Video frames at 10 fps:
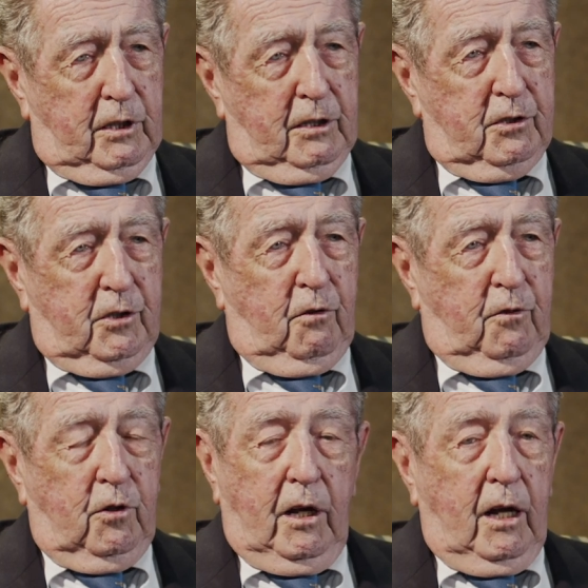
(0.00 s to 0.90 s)
in and so
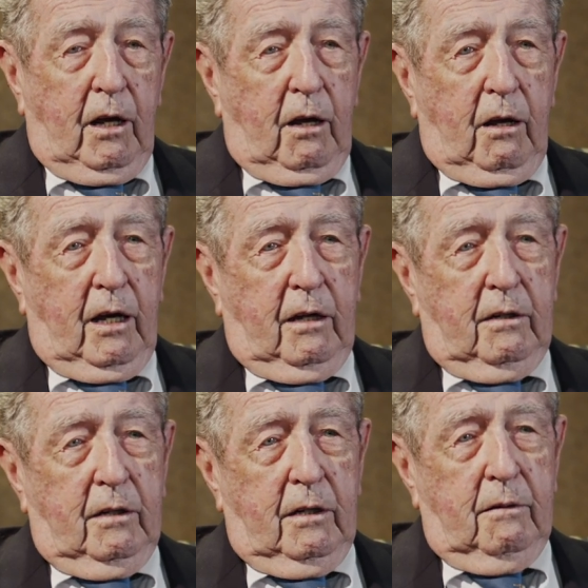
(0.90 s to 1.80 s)
forth.
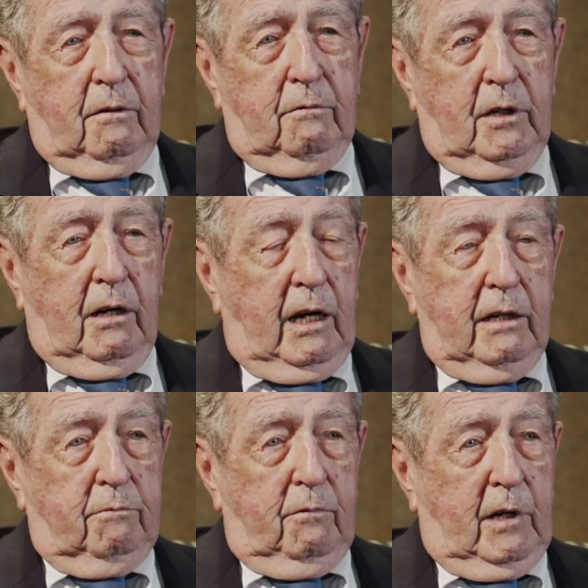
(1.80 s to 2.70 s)
And uh, now
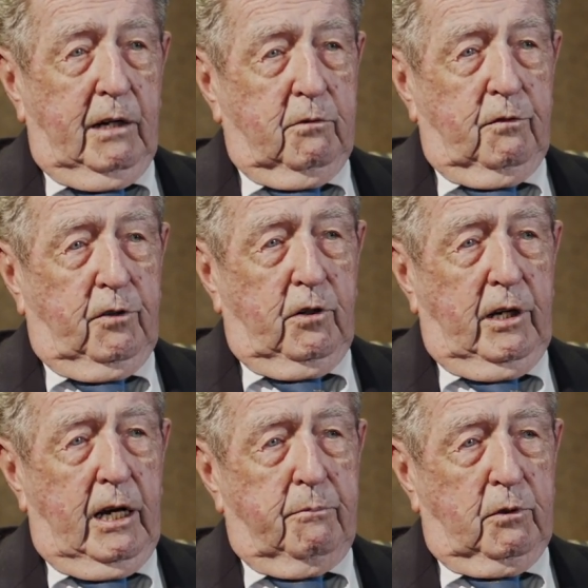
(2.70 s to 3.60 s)
I, I was very
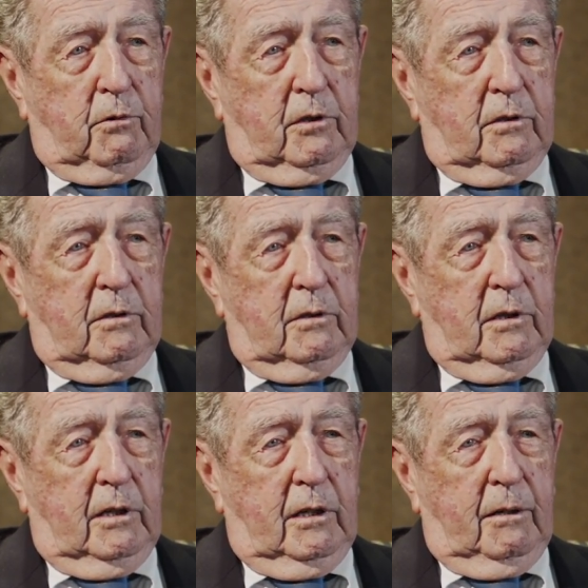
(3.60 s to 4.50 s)
happy with it.
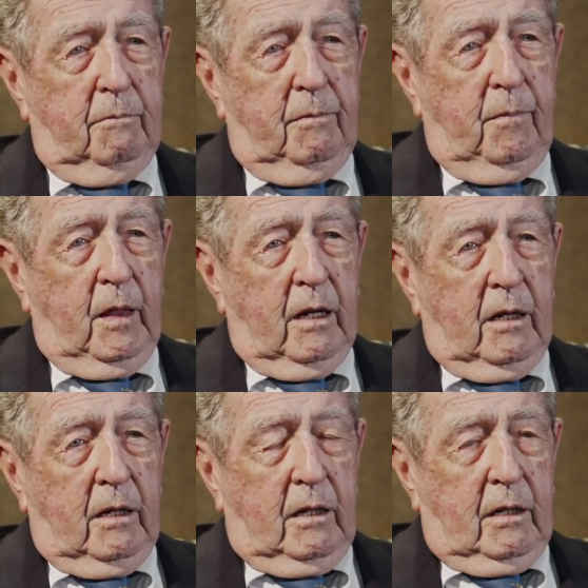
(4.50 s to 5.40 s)
Um,
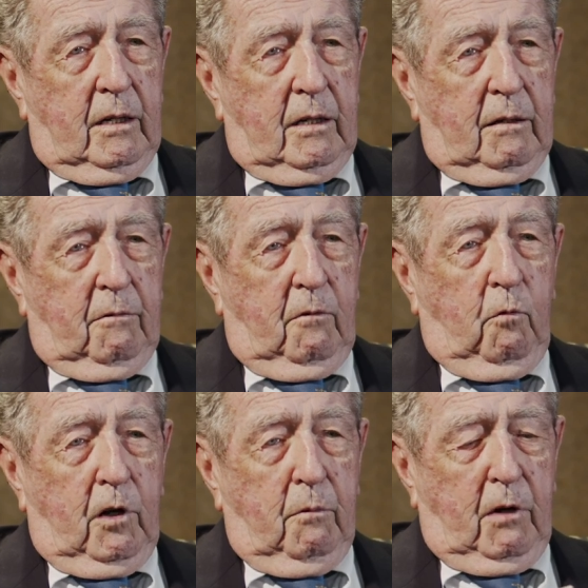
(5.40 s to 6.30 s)

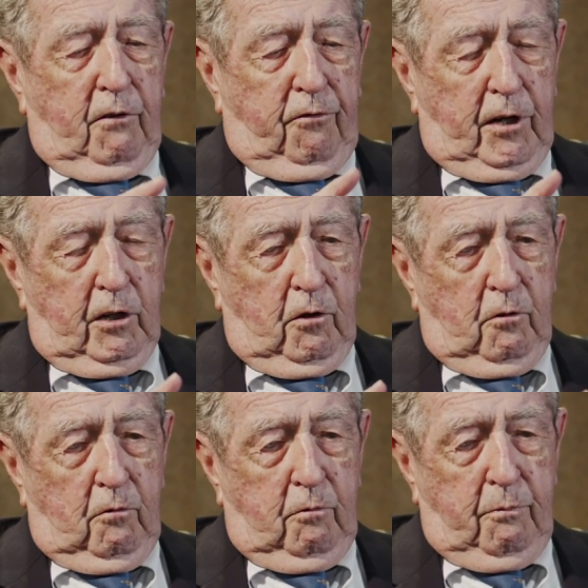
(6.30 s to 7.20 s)
one of my
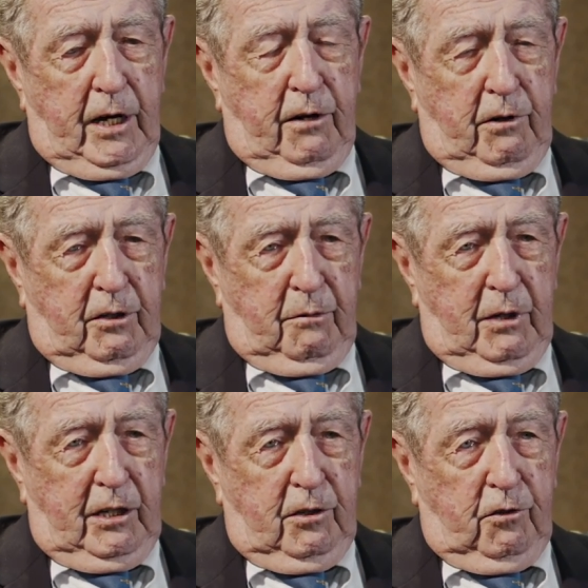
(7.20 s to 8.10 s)
fellow battery
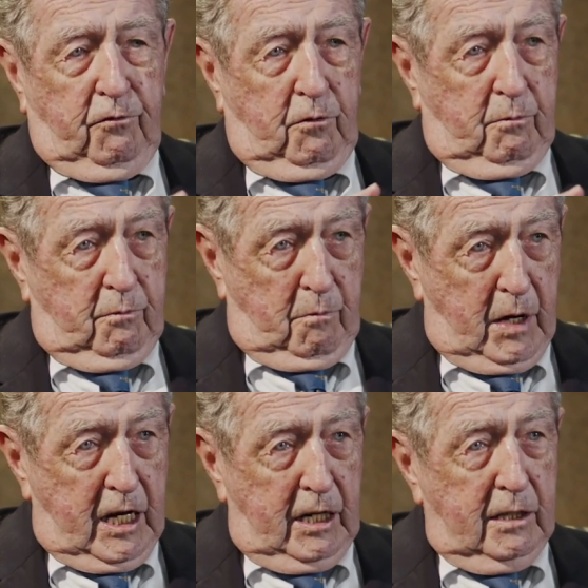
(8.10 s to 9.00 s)
commanders from
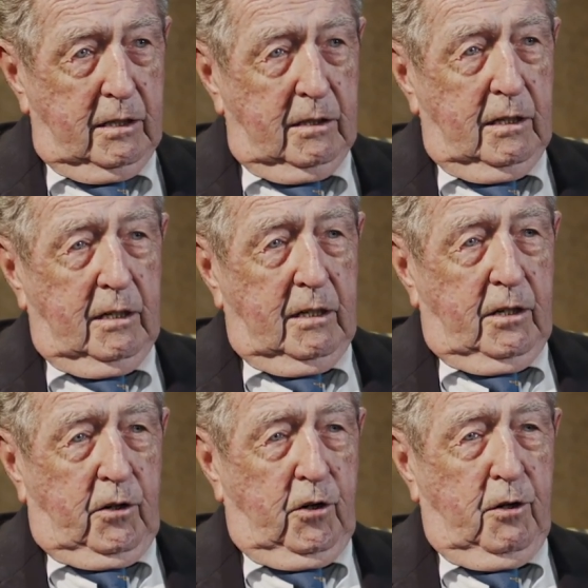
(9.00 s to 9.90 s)
Maine,
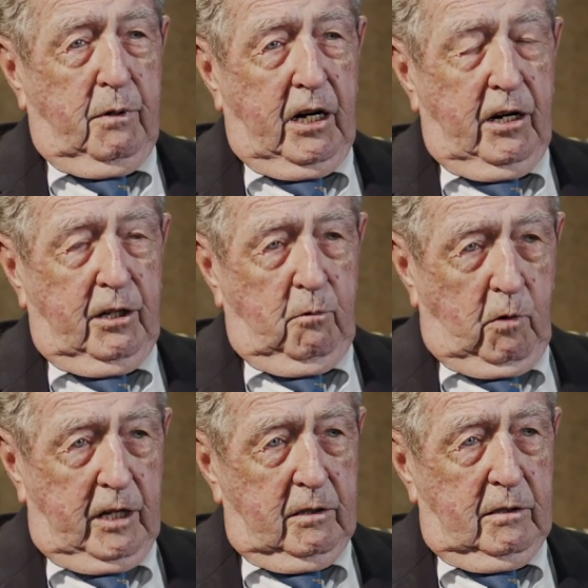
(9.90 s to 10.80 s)
Herb Hardy,
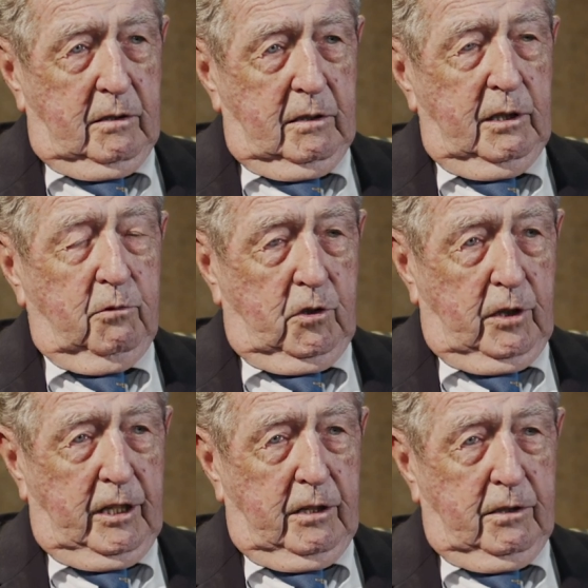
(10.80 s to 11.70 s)
went. He was
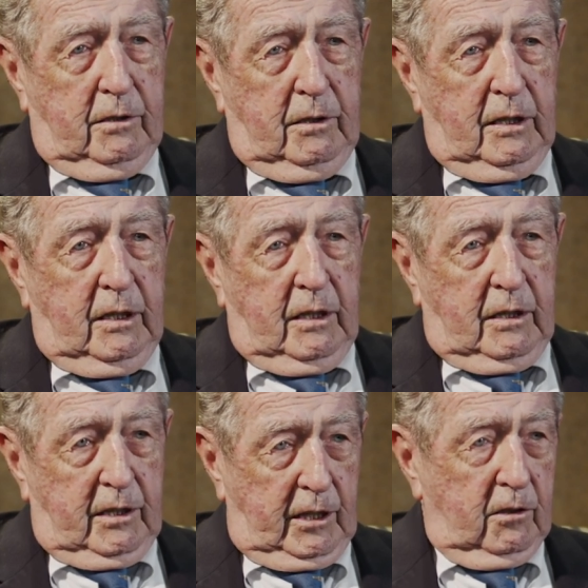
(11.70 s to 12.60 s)
later
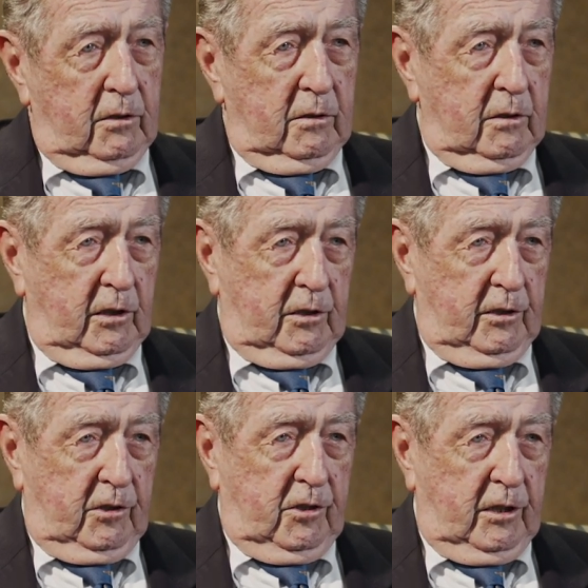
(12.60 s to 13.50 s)
killed, got the
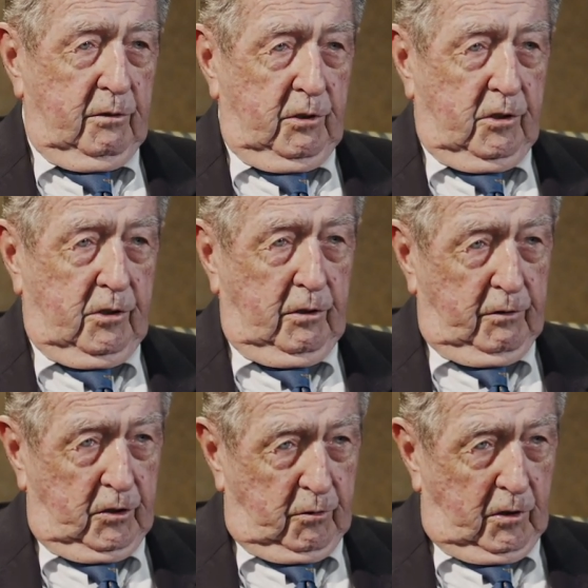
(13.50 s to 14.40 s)
Distinguished
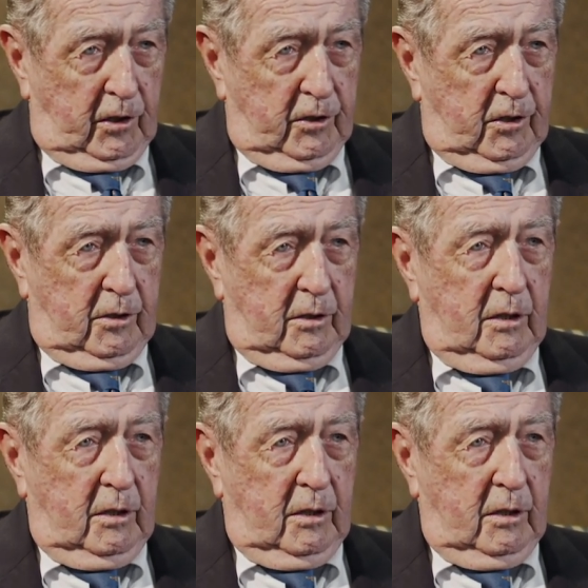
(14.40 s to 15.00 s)
Service Cross.